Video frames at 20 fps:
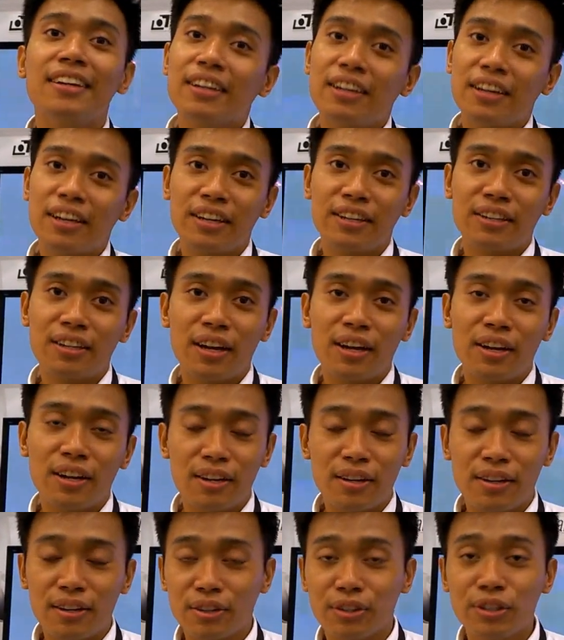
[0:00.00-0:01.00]
and
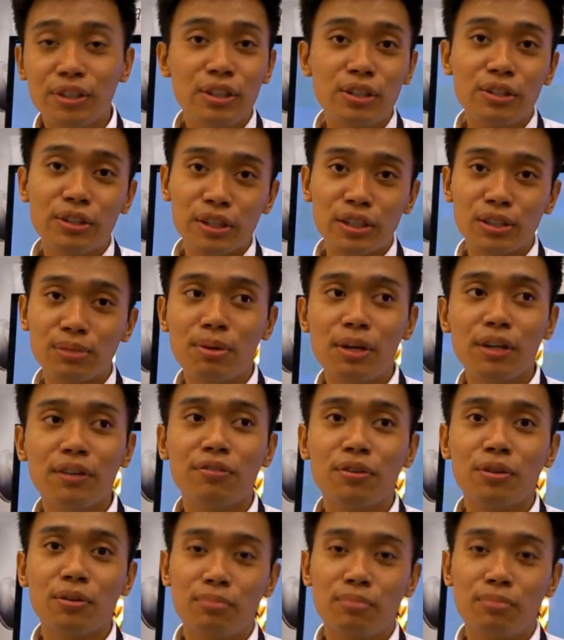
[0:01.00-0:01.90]
a good-looking smartphone,